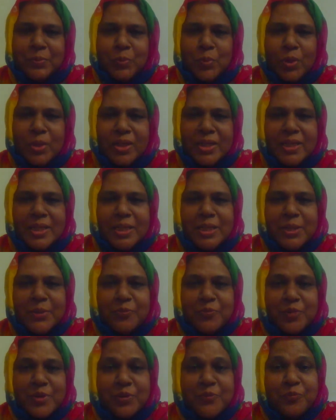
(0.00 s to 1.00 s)
what are the
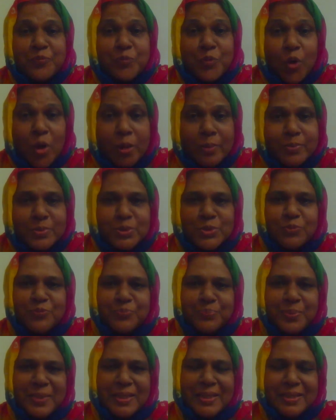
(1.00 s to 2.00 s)
different forms of
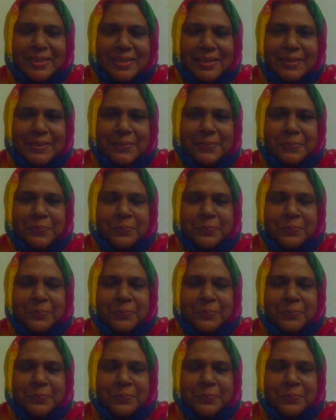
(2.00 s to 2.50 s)
painting?